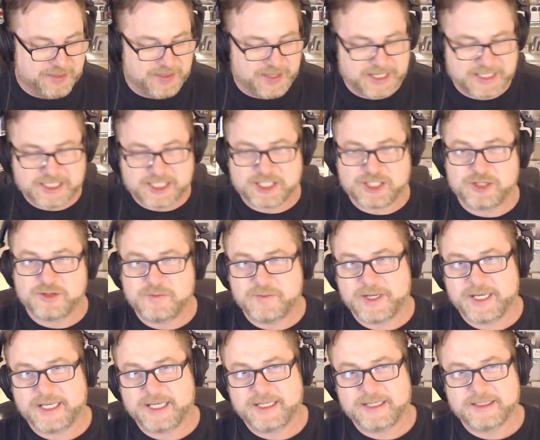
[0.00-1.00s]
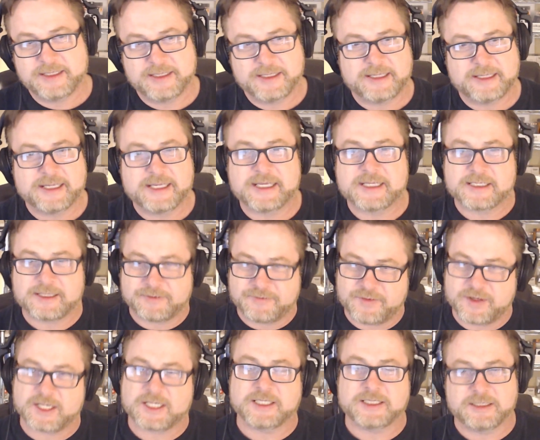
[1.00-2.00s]
This to me is a
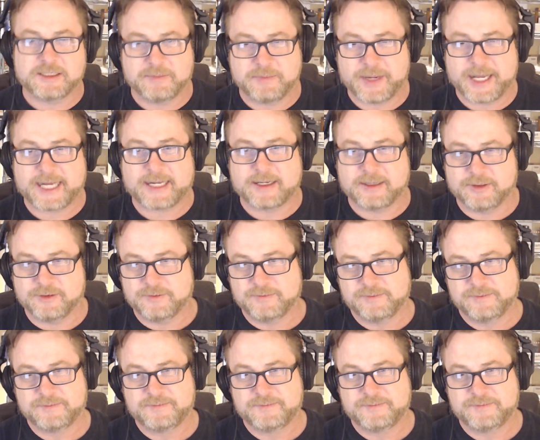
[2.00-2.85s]
fucking tobacco.